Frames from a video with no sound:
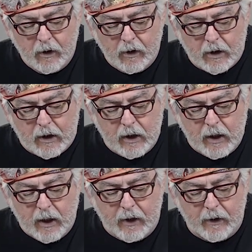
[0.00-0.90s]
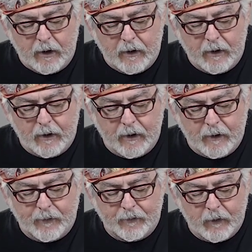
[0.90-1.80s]
again,
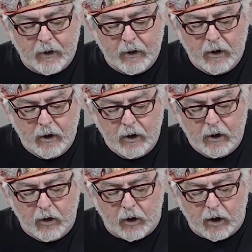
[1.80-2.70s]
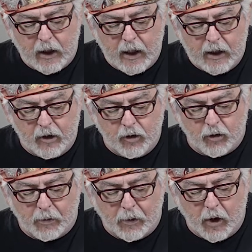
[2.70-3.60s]
you can kind of use
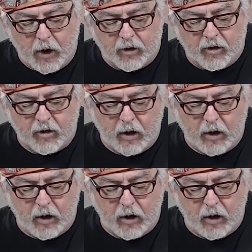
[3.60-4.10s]
your brush.